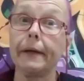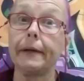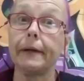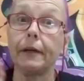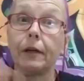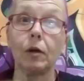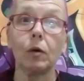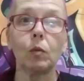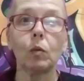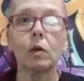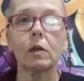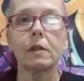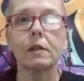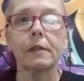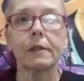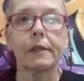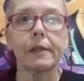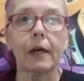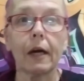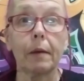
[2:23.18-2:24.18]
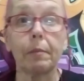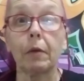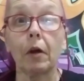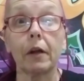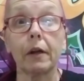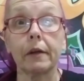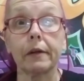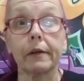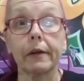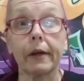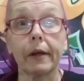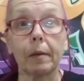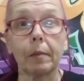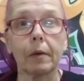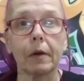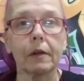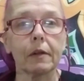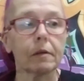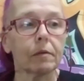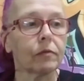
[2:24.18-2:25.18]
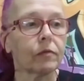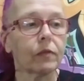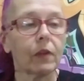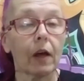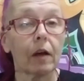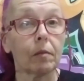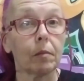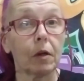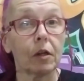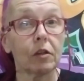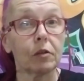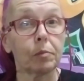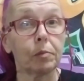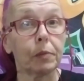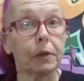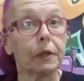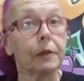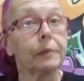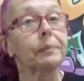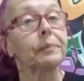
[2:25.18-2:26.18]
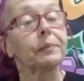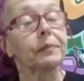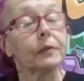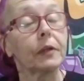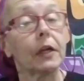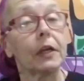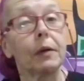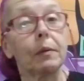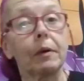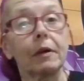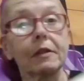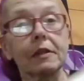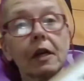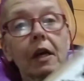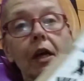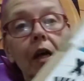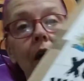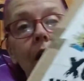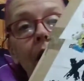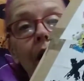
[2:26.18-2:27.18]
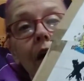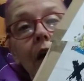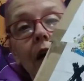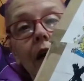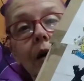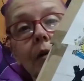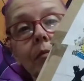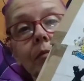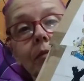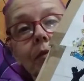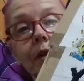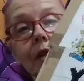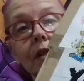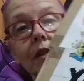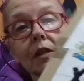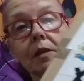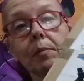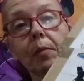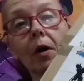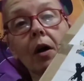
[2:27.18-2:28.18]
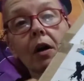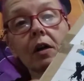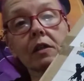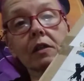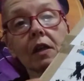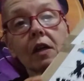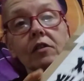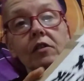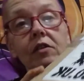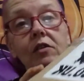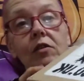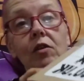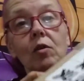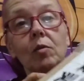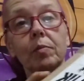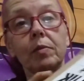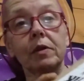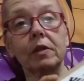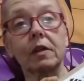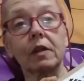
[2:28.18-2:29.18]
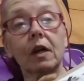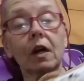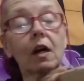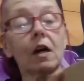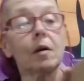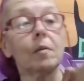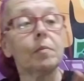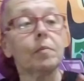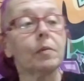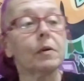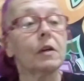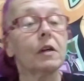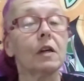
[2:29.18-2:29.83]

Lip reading: I don't know. We'll see. I'm not into gaming that much, but anyways. This is the box. I just opened it up.